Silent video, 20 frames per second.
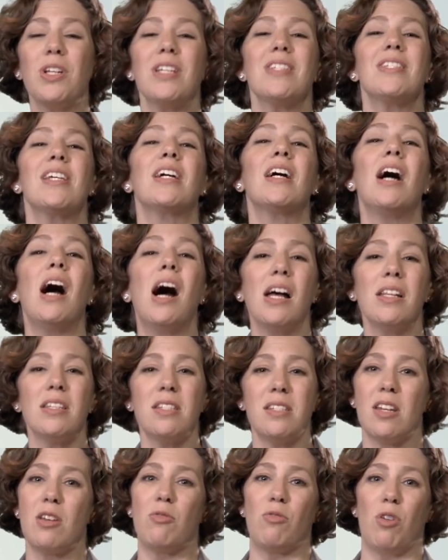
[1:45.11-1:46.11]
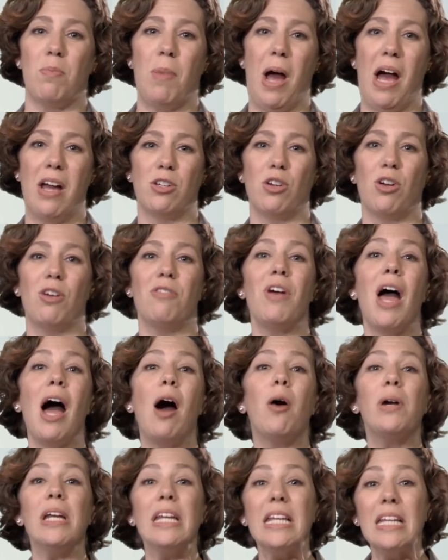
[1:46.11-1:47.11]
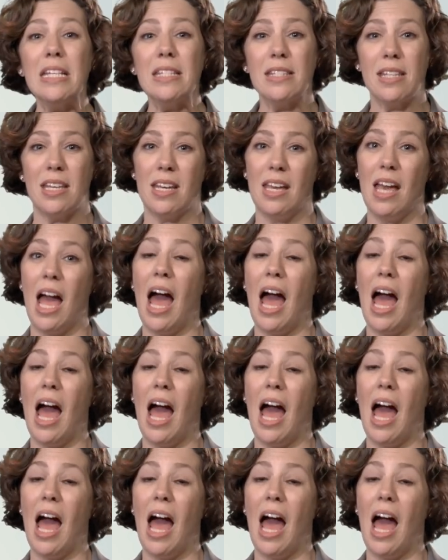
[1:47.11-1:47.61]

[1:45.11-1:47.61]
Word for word: is a constant reminder of how easy